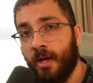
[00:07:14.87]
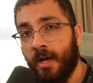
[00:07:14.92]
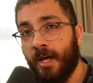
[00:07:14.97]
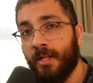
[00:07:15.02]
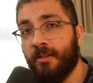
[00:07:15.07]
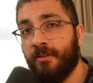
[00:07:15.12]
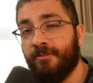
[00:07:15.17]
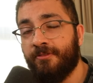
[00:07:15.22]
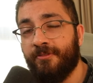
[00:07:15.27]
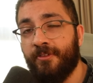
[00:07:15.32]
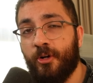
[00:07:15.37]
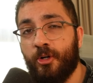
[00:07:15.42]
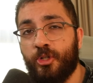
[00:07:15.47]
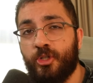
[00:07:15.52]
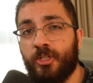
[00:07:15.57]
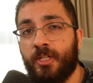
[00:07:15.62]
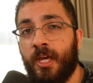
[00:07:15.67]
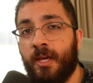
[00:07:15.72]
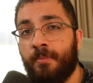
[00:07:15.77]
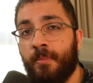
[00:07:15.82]
And the
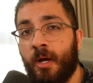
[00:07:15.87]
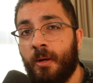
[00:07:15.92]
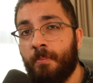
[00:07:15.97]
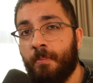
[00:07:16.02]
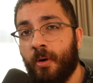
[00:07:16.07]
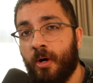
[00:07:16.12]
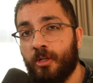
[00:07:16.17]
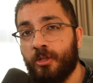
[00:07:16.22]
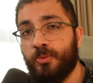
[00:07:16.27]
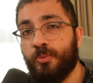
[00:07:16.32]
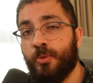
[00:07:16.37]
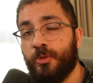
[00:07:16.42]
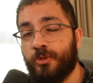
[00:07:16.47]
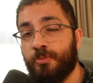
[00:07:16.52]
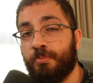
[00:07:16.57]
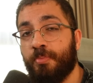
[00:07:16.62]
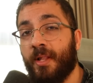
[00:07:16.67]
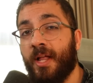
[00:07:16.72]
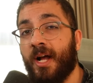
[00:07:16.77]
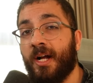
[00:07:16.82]
first game I bought was
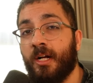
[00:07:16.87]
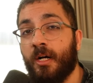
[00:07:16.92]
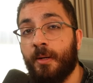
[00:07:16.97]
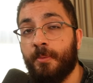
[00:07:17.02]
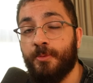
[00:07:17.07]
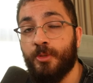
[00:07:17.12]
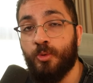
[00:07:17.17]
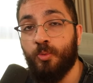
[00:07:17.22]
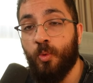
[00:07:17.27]
Black Ops